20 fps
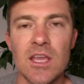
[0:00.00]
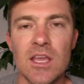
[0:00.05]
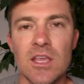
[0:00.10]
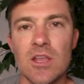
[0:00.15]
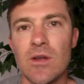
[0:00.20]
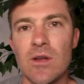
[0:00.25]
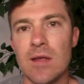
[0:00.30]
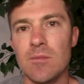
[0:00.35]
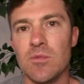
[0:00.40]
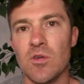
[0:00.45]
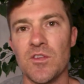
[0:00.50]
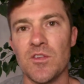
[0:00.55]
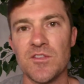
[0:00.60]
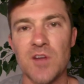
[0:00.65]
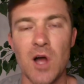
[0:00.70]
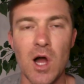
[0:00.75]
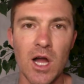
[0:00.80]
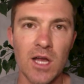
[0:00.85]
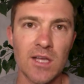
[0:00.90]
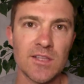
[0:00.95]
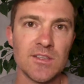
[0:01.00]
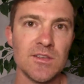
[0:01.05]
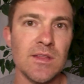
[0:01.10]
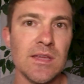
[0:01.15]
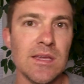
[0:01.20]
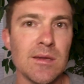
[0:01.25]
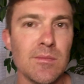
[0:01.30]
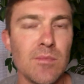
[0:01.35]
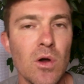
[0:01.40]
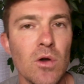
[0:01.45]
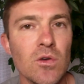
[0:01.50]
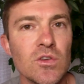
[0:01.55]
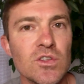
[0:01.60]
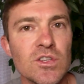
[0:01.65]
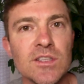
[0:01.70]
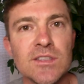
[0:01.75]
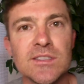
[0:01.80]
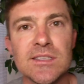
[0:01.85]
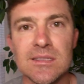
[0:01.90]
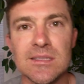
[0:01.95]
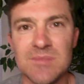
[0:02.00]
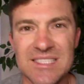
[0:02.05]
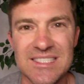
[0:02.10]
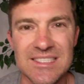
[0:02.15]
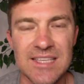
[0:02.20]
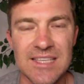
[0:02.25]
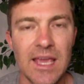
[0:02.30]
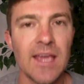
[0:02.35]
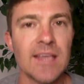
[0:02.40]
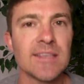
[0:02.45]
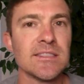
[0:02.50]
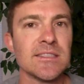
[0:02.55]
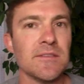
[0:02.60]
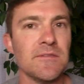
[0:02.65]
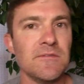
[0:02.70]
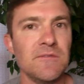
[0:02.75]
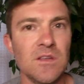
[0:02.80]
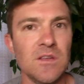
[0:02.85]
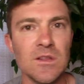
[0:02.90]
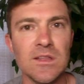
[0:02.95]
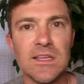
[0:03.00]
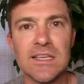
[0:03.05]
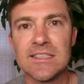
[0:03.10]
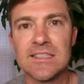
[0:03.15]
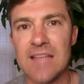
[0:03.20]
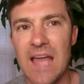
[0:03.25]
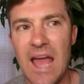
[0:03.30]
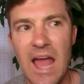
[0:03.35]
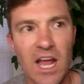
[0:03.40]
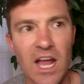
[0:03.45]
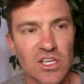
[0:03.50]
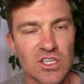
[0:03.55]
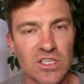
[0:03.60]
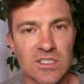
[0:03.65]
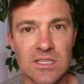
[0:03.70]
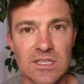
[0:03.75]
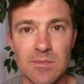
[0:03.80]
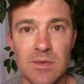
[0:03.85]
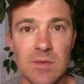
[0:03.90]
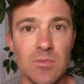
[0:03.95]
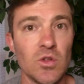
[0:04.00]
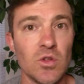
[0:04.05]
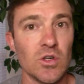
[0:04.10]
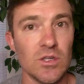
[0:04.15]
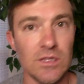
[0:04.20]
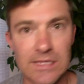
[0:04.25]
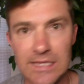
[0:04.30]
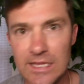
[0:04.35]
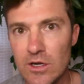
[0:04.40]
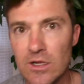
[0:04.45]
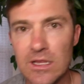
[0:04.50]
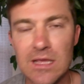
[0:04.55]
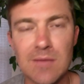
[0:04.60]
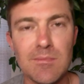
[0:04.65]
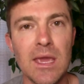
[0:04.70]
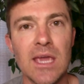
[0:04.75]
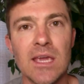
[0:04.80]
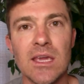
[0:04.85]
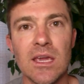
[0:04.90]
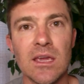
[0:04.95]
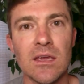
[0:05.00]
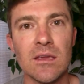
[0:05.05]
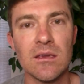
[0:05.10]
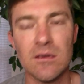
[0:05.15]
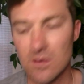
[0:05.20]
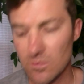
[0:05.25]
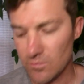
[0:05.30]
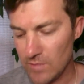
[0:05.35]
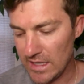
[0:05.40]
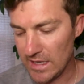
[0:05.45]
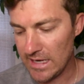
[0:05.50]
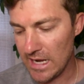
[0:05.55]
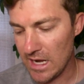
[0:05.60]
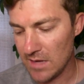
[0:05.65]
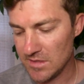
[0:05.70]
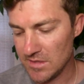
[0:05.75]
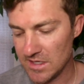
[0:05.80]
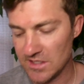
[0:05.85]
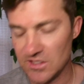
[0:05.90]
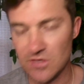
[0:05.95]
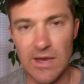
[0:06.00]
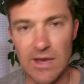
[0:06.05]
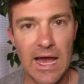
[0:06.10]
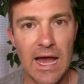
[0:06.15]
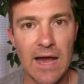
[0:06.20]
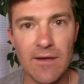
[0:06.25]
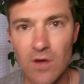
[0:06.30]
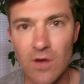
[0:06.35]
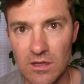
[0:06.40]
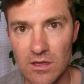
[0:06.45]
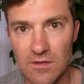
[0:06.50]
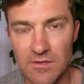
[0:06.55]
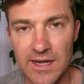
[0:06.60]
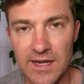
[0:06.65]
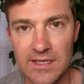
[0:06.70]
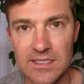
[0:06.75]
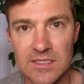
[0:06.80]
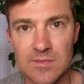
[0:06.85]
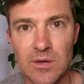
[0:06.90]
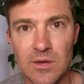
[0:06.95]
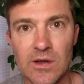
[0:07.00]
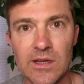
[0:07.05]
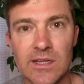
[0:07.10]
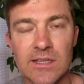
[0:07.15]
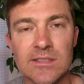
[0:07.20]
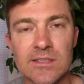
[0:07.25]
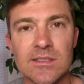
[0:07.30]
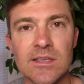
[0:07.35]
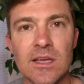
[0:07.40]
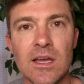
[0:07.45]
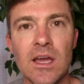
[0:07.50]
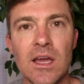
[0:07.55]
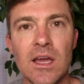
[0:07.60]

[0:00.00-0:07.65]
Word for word: You're able to talk to the emotions and the mistakes and the feelings and the actions that people are literally making right now because you have all of that experience.